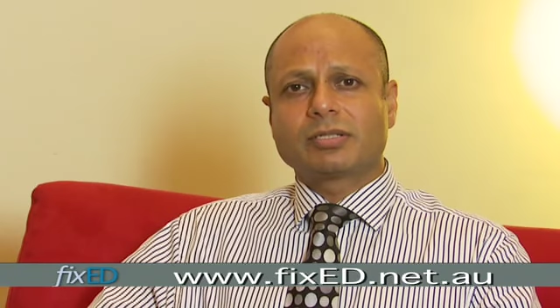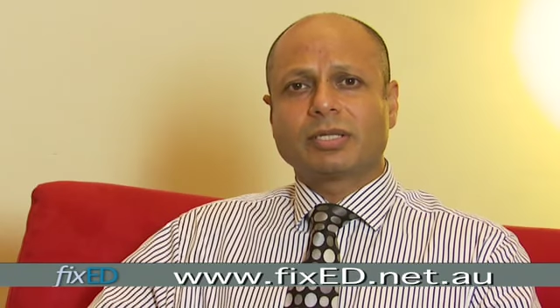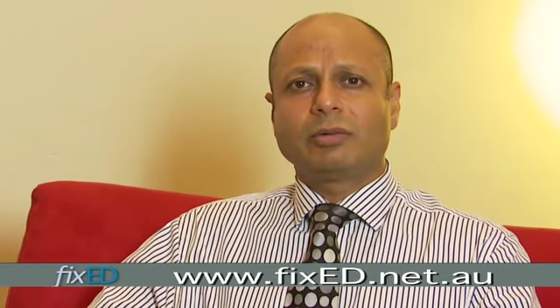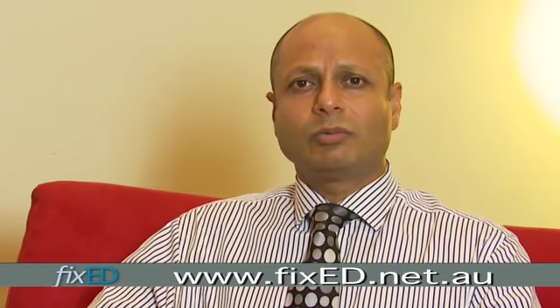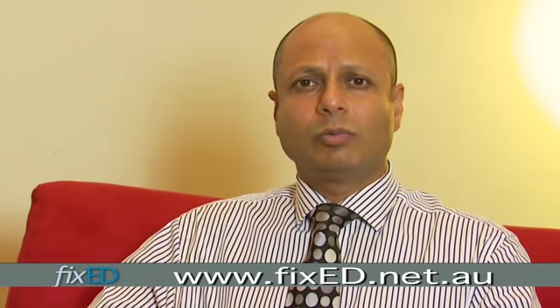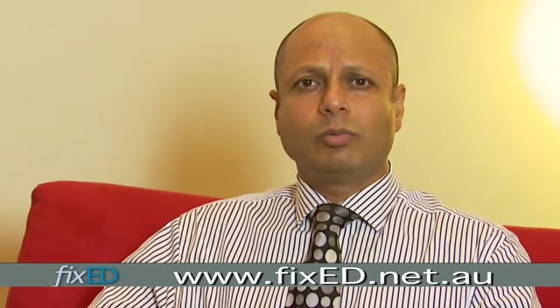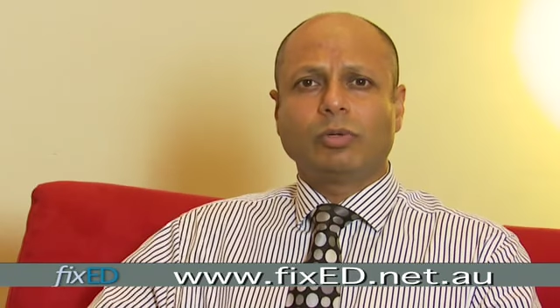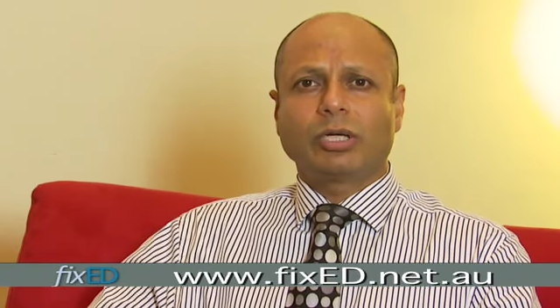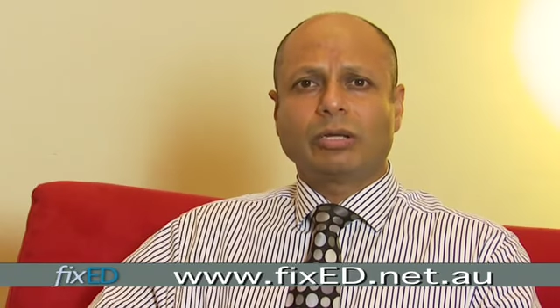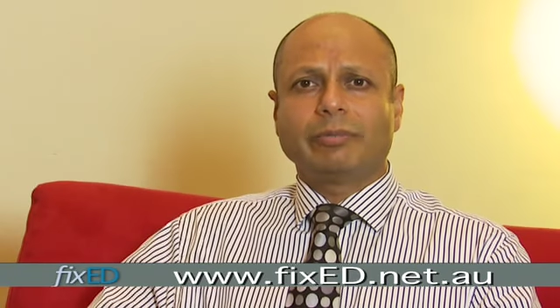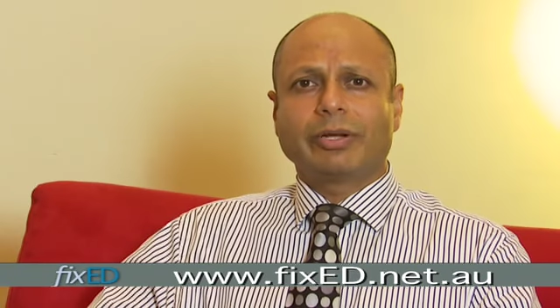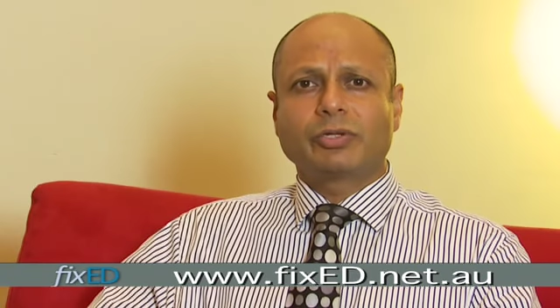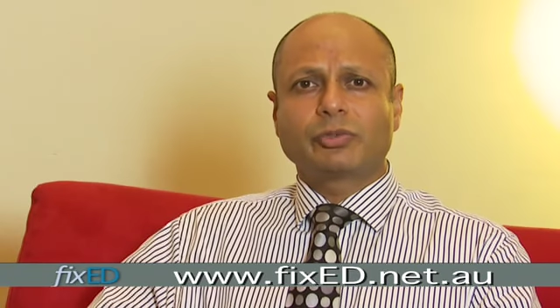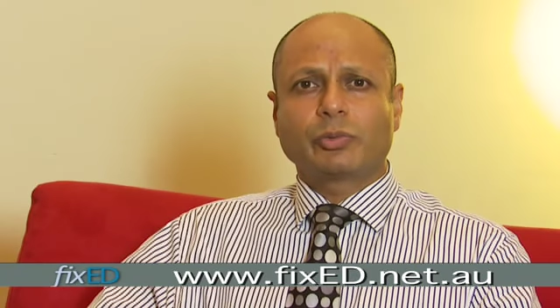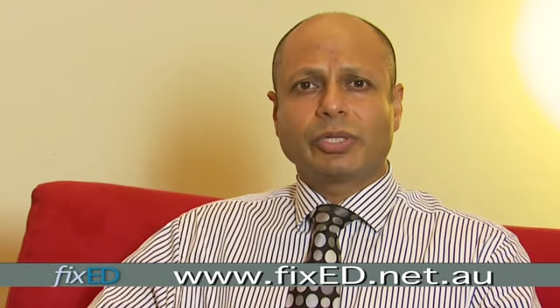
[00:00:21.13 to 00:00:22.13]
They would work in
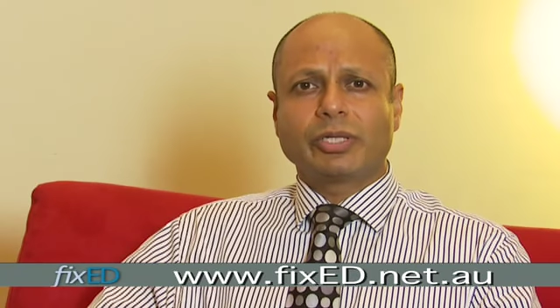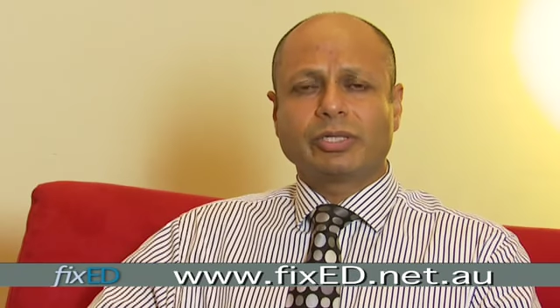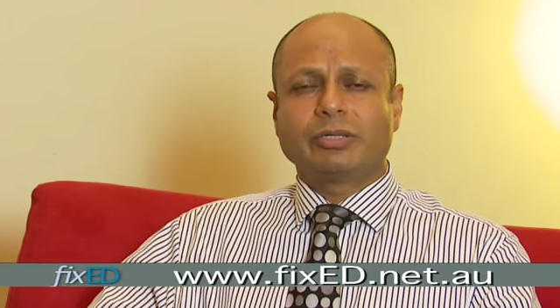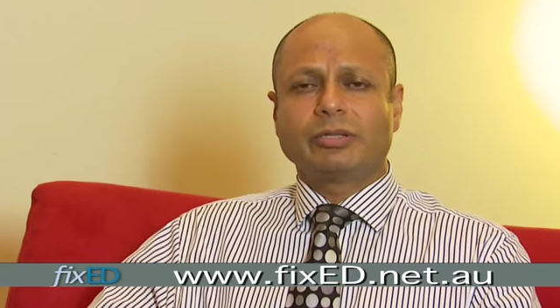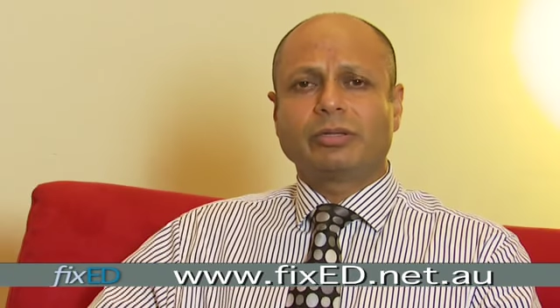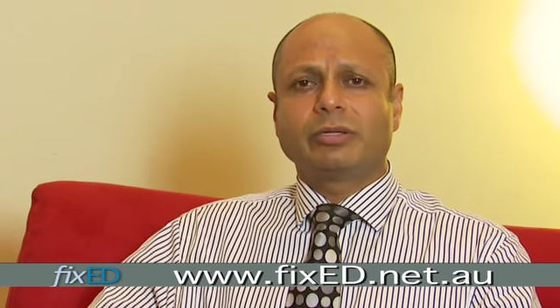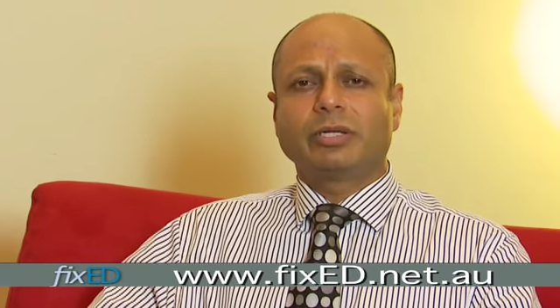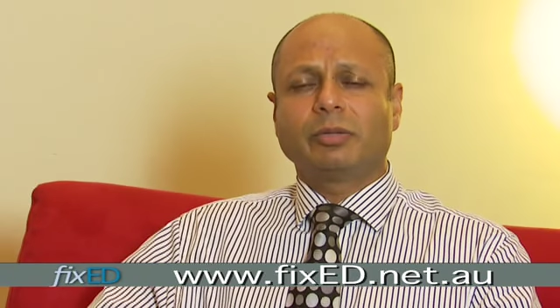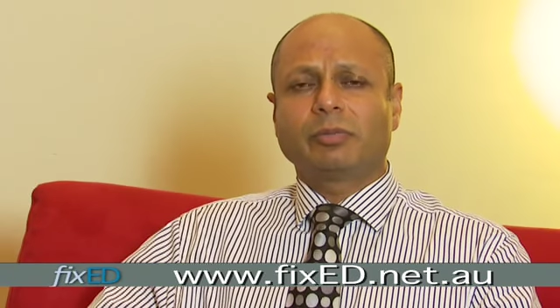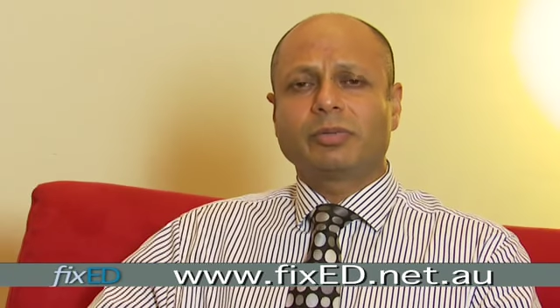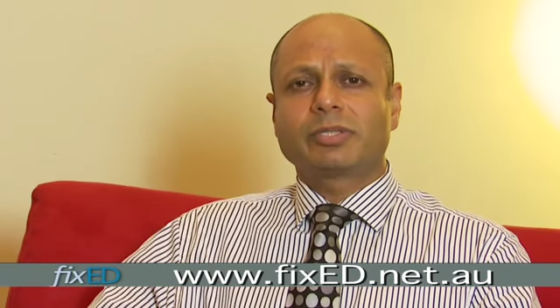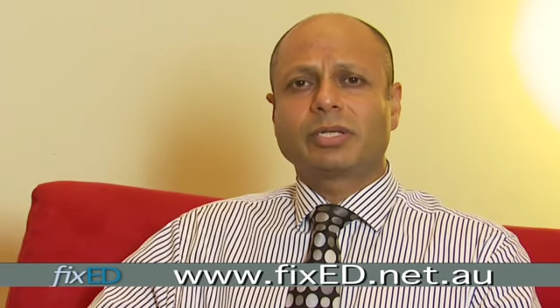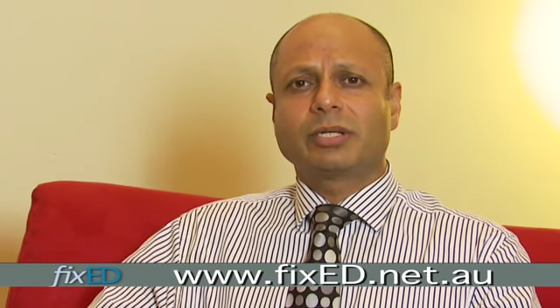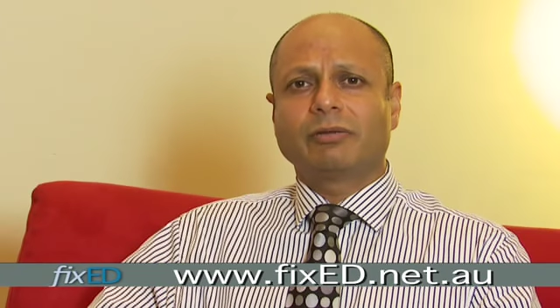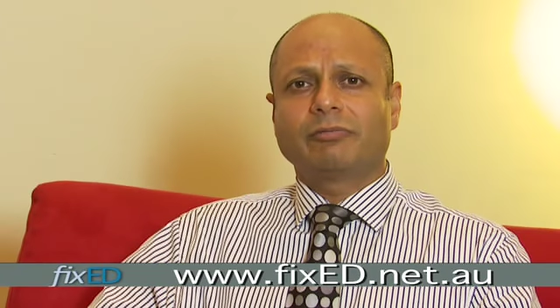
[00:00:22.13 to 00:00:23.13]
about 20 to
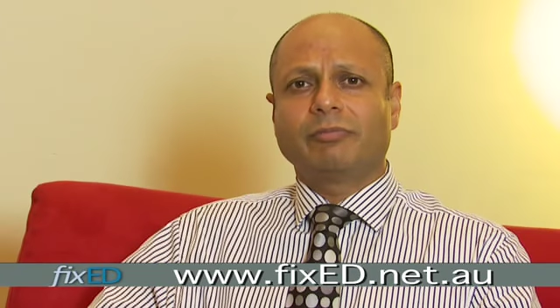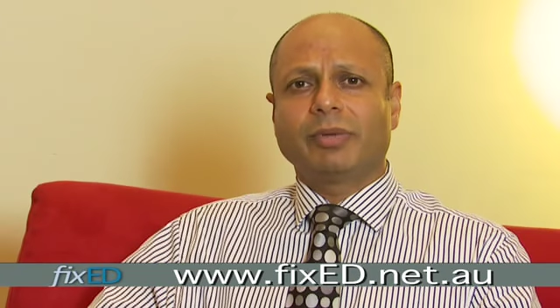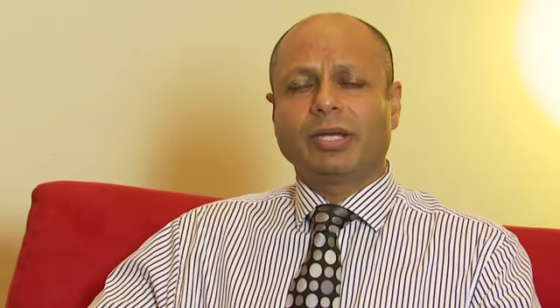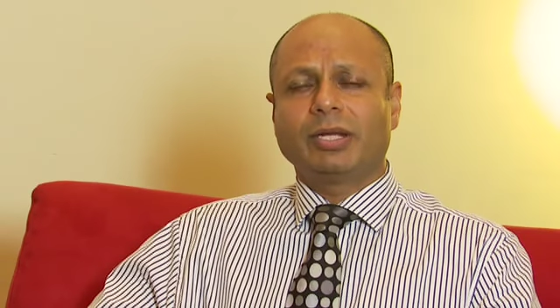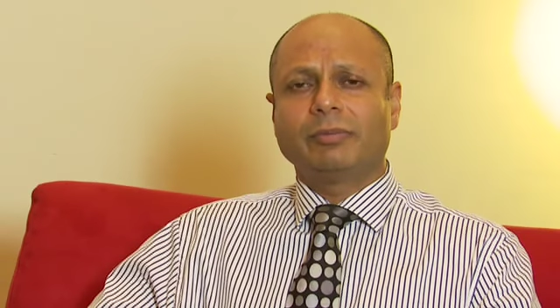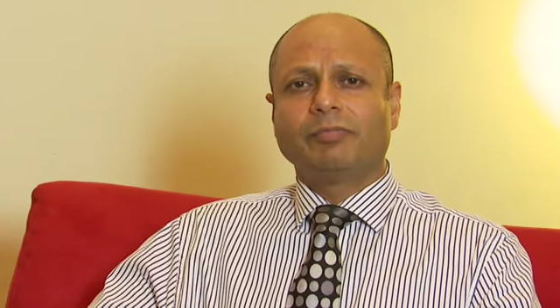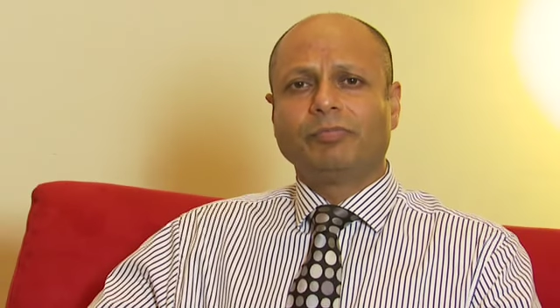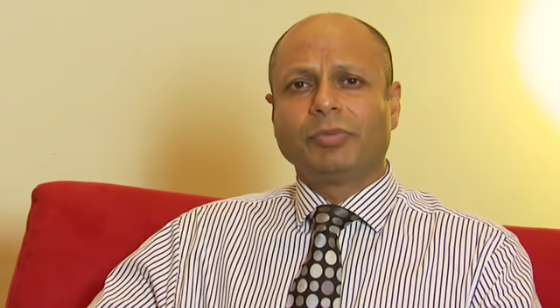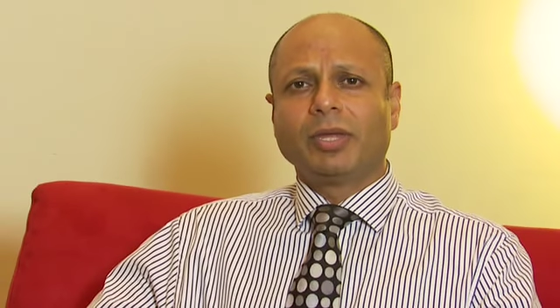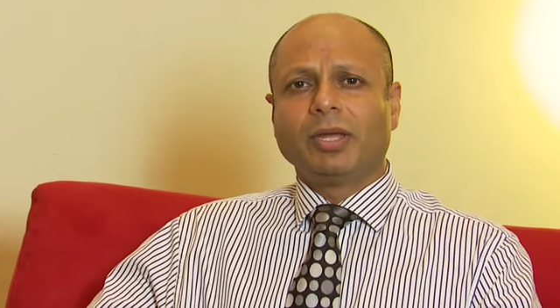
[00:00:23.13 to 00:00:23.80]
30% of men.